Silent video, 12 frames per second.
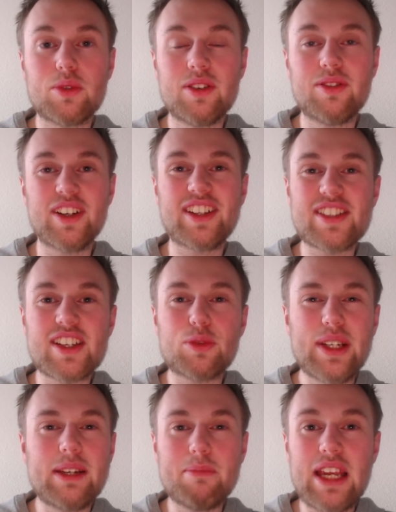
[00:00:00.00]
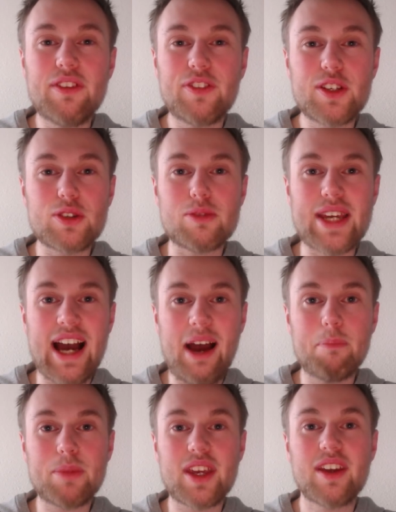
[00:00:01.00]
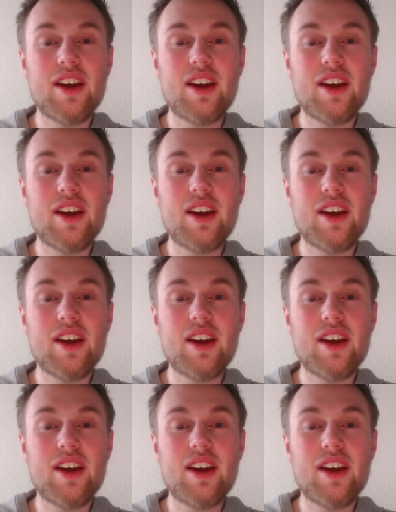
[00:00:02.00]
what does it really mean for you to be happy